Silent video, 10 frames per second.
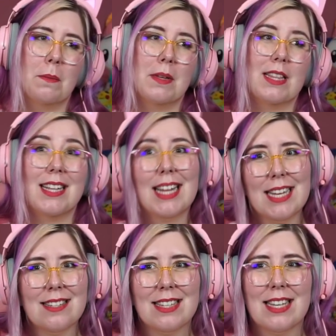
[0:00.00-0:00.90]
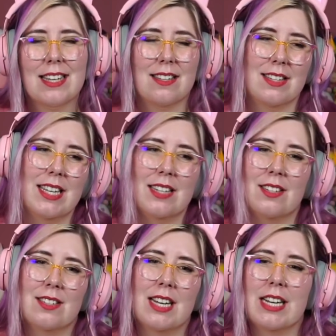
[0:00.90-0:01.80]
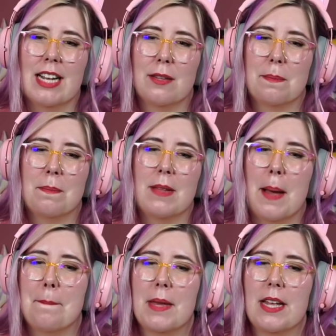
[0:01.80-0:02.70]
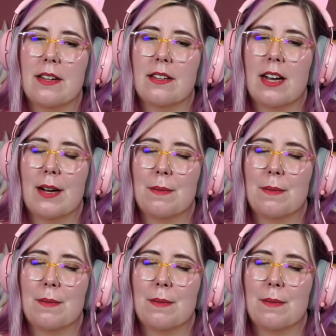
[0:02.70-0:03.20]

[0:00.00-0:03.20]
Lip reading: But they're lazy because the underside has not been